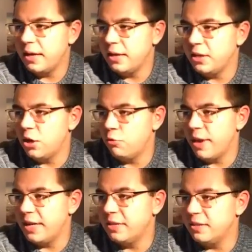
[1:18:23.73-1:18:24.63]
you know,
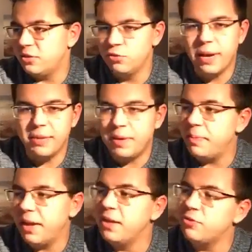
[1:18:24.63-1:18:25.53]
when too many
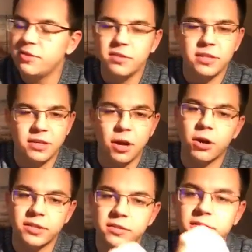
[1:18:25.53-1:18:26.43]
people are interested in an
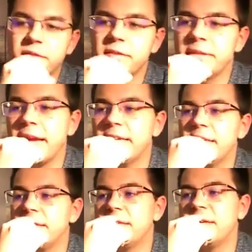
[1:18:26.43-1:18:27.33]
artist,
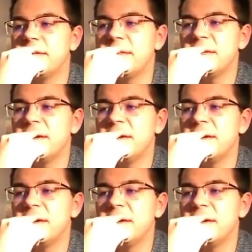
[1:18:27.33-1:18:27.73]
then they